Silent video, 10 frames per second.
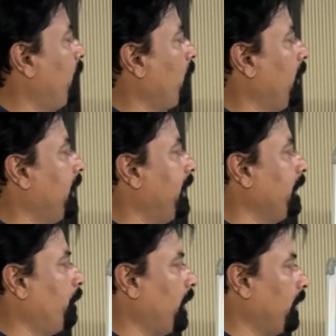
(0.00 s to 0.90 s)
of
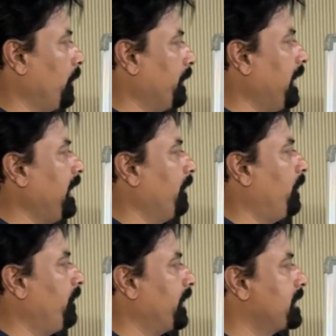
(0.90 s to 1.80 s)
quadratic polynomial, f
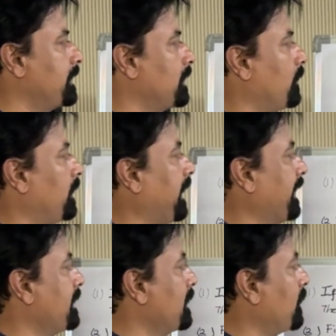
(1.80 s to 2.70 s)
of x is equal to
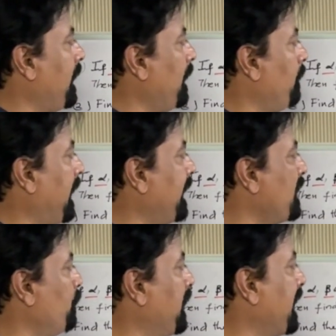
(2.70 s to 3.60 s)
x square
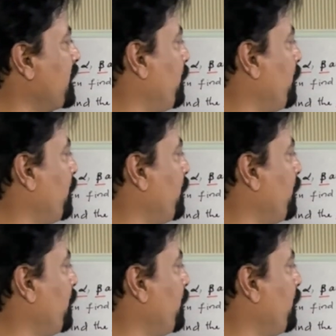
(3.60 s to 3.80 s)
minus px